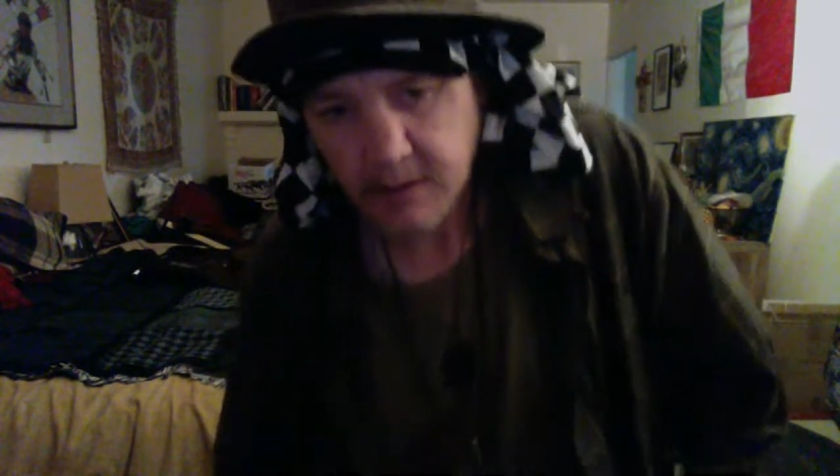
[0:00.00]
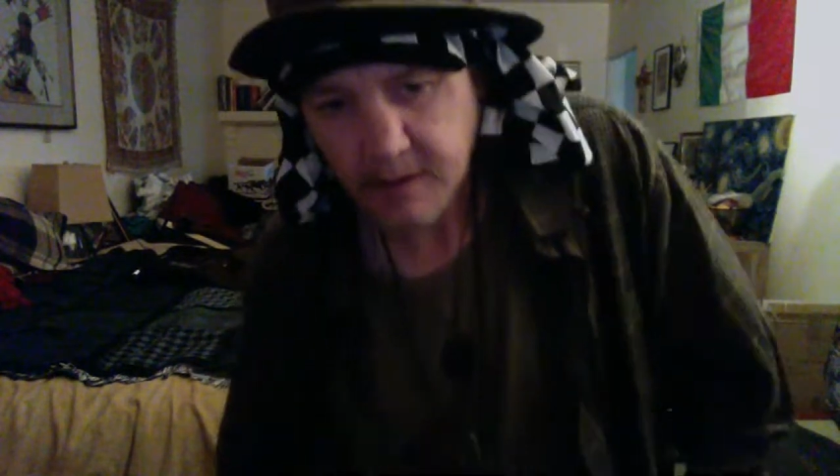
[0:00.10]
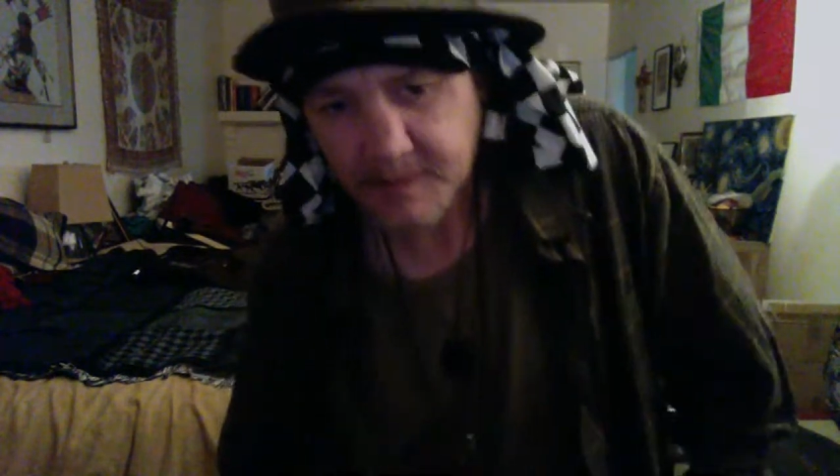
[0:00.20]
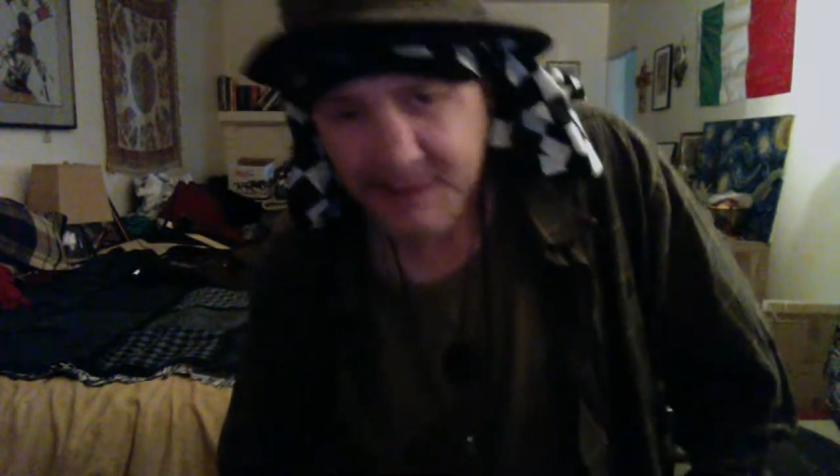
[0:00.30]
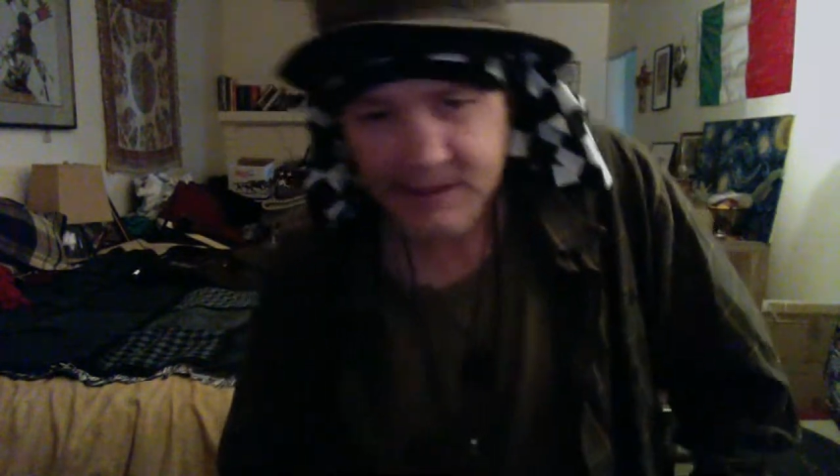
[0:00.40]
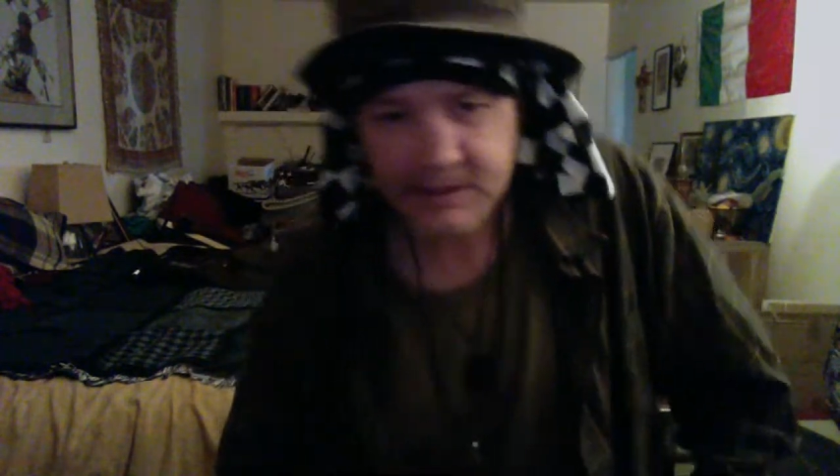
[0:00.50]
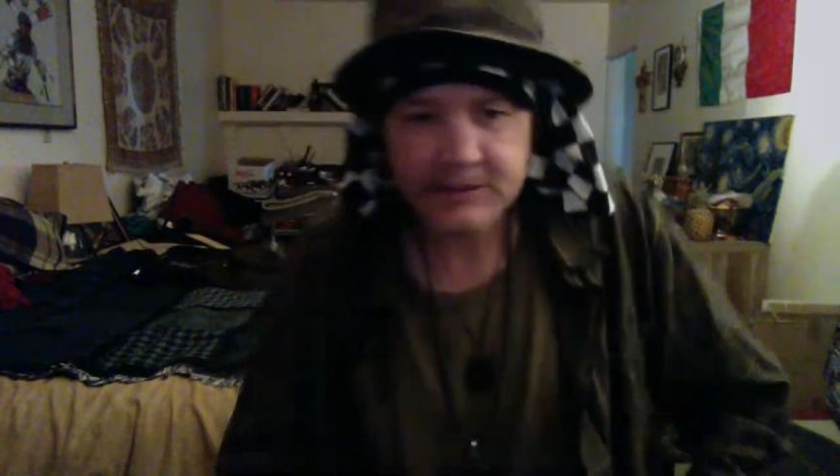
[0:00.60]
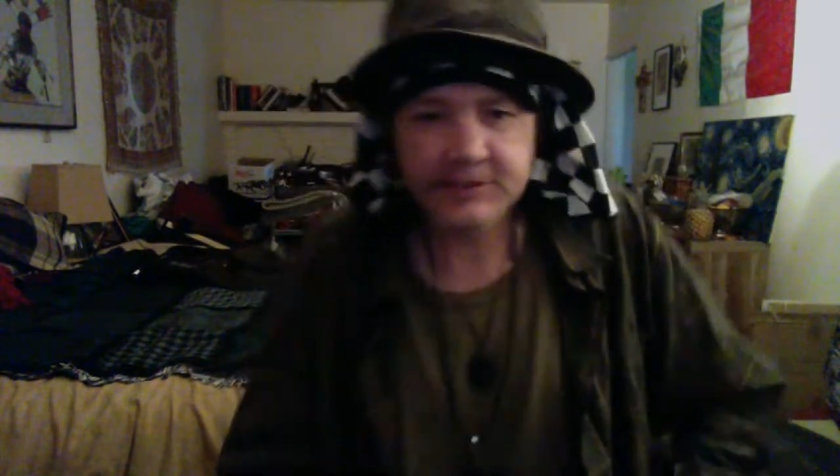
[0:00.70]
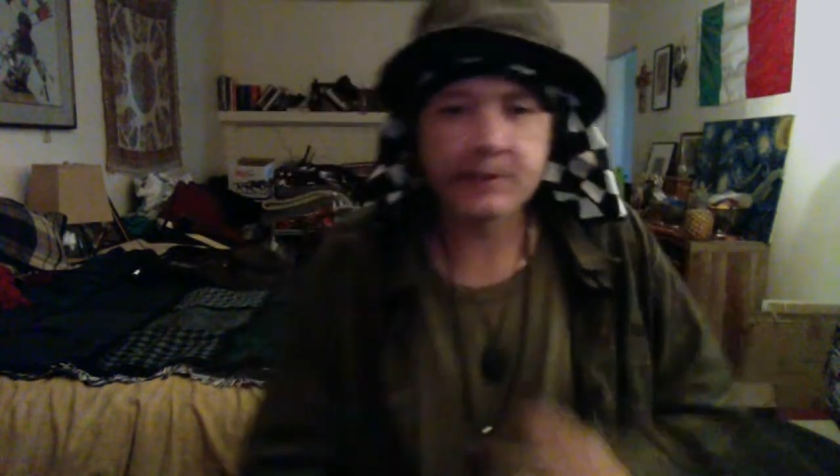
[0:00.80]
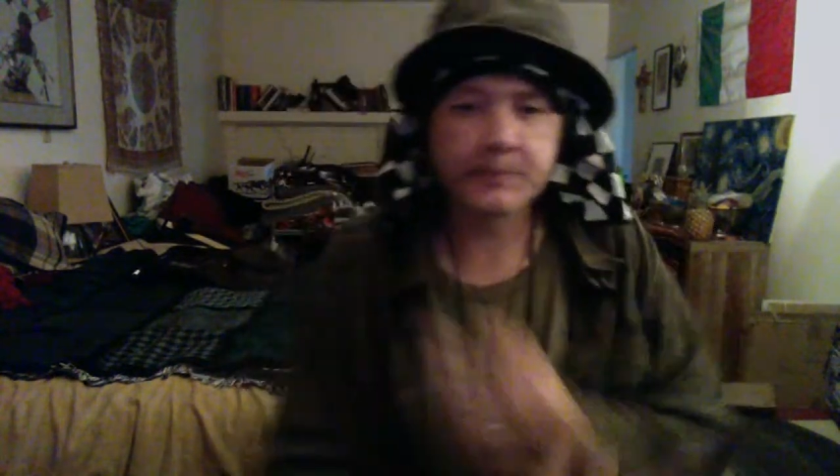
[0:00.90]
I'm like the
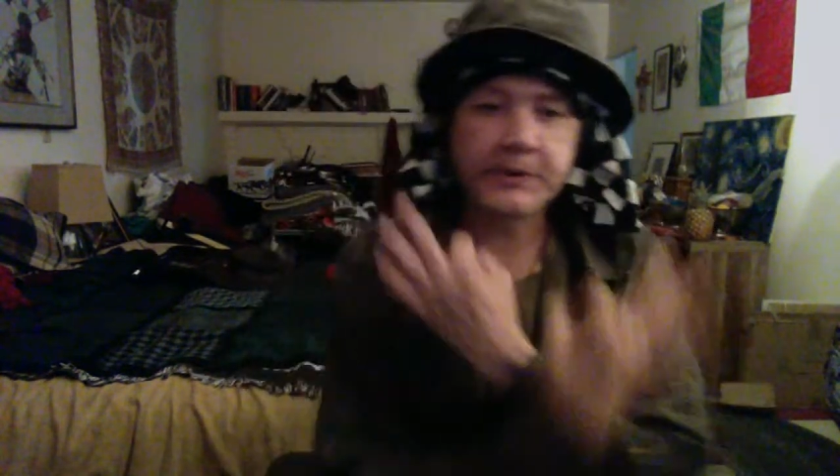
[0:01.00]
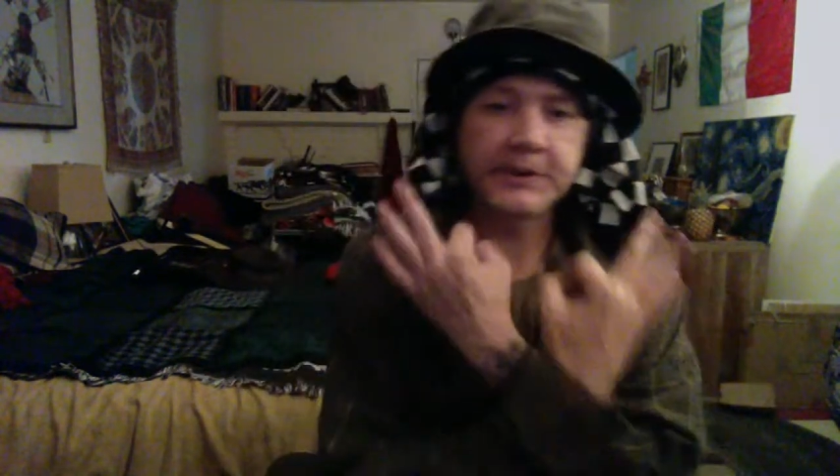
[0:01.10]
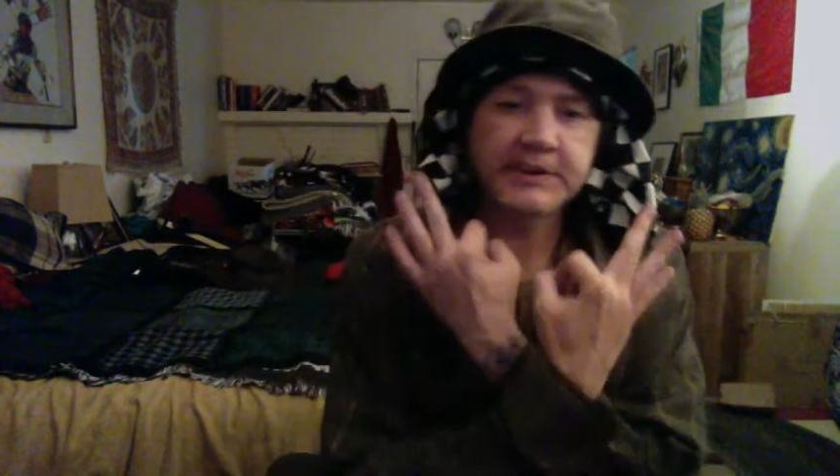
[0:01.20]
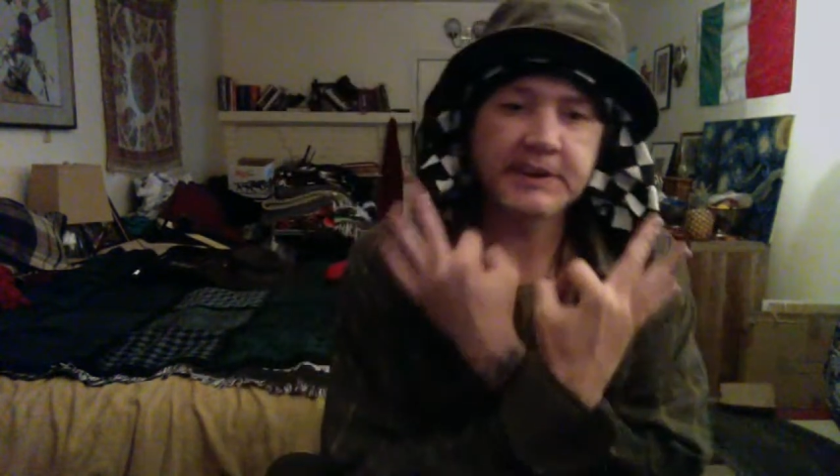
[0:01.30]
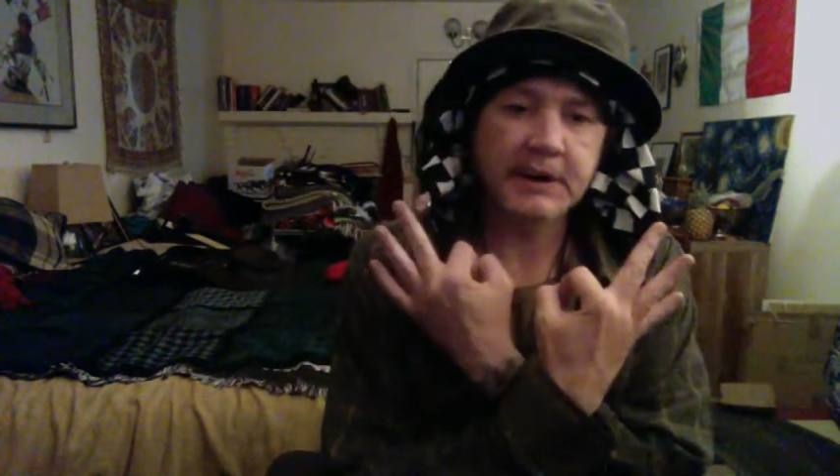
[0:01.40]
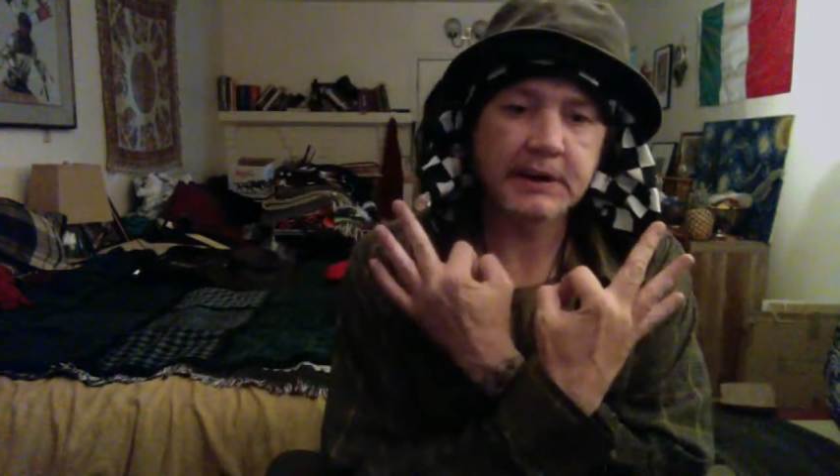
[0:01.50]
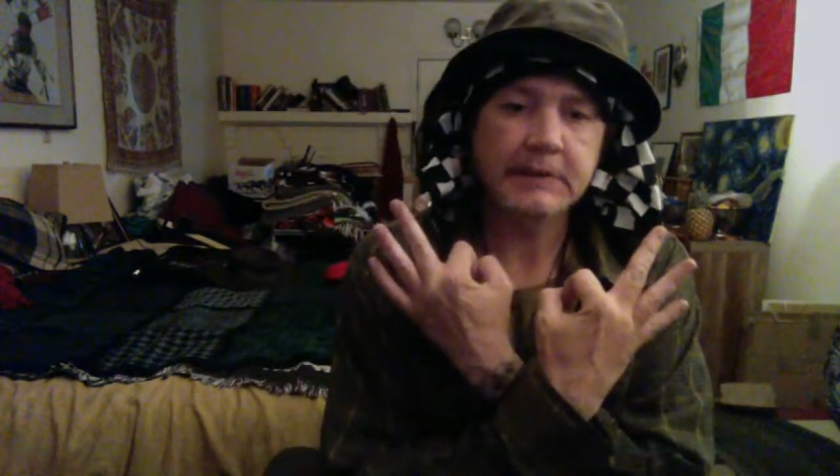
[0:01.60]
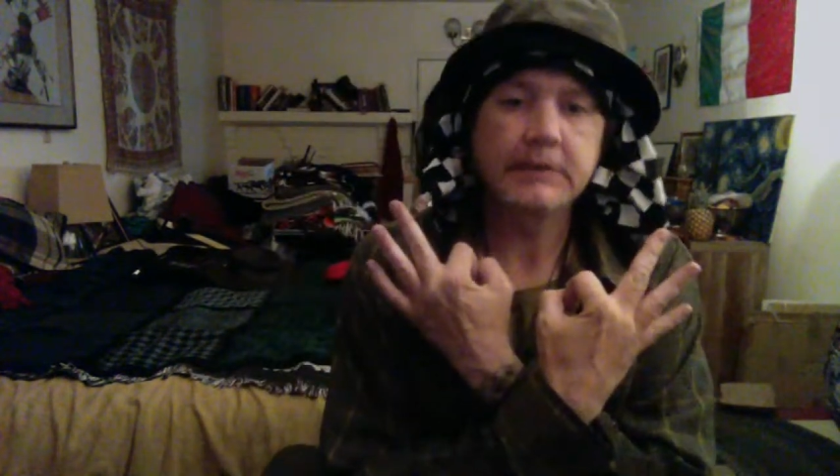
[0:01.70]
Jeopardy guy.